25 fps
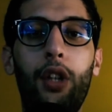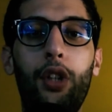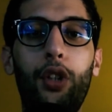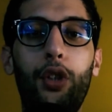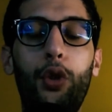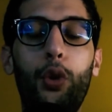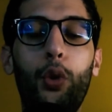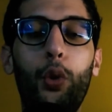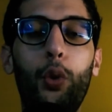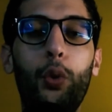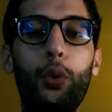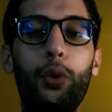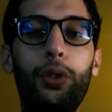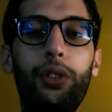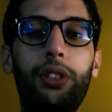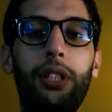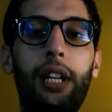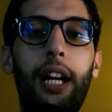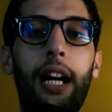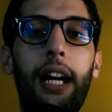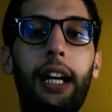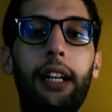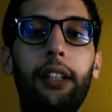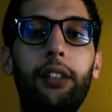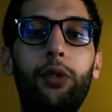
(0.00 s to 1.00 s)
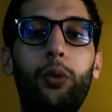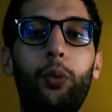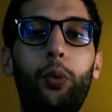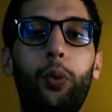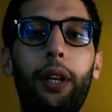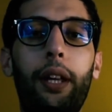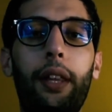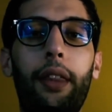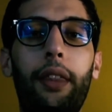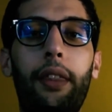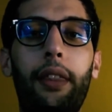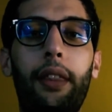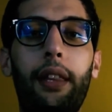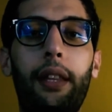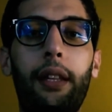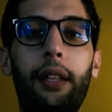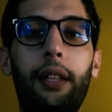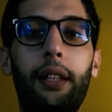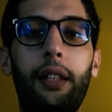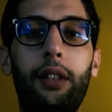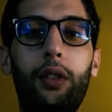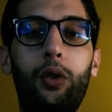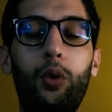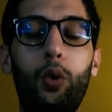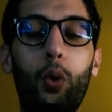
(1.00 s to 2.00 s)
you start with
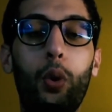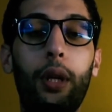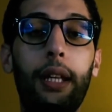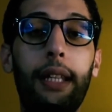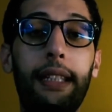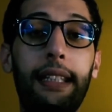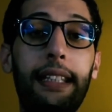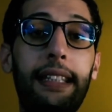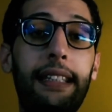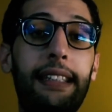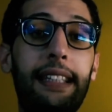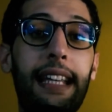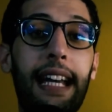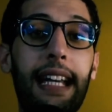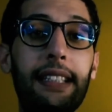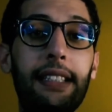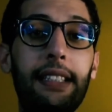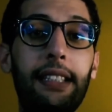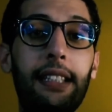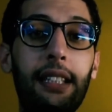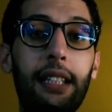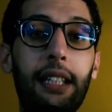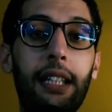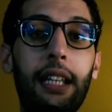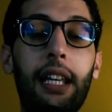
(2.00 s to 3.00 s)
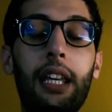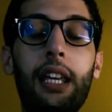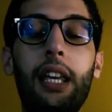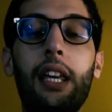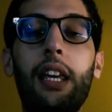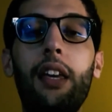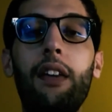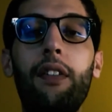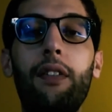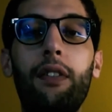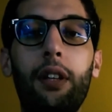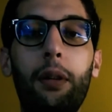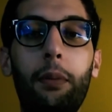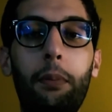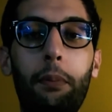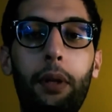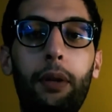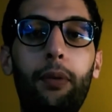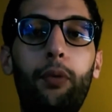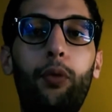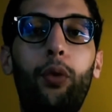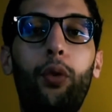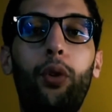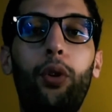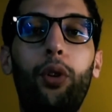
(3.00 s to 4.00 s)
doing the testing even
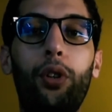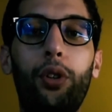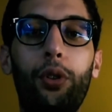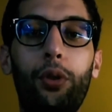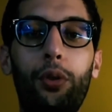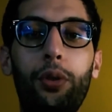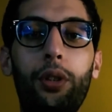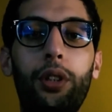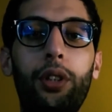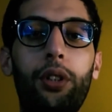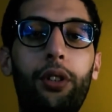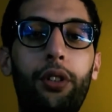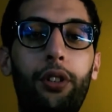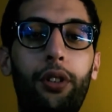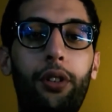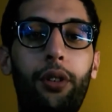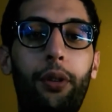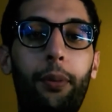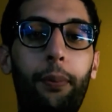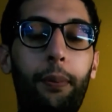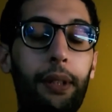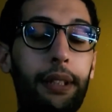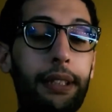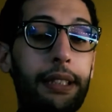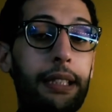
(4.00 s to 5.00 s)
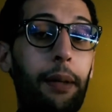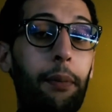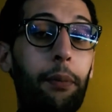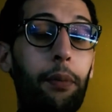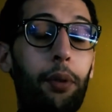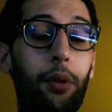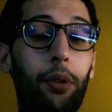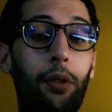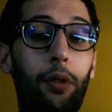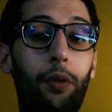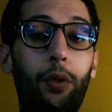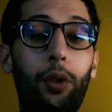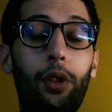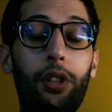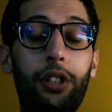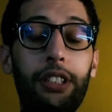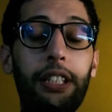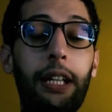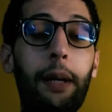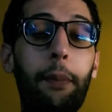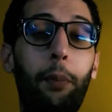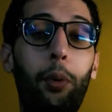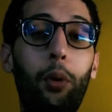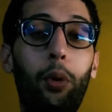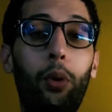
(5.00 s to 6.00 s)
before doing your, for
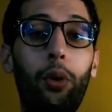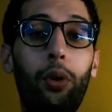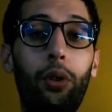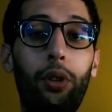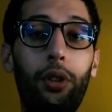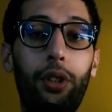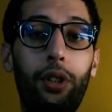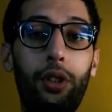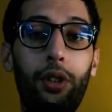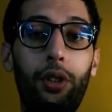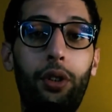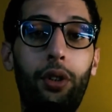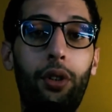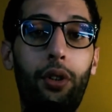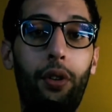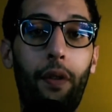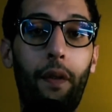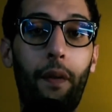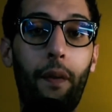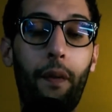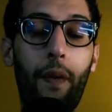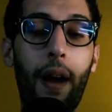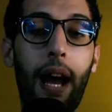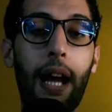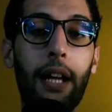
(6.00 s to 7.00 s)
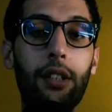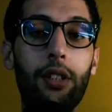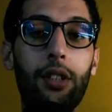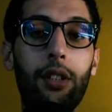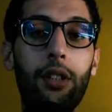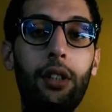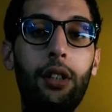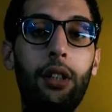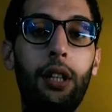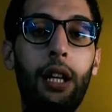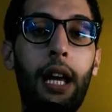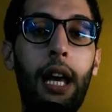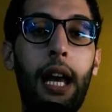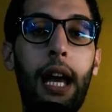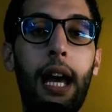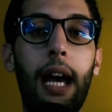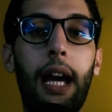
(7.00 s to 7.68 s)
example, your function,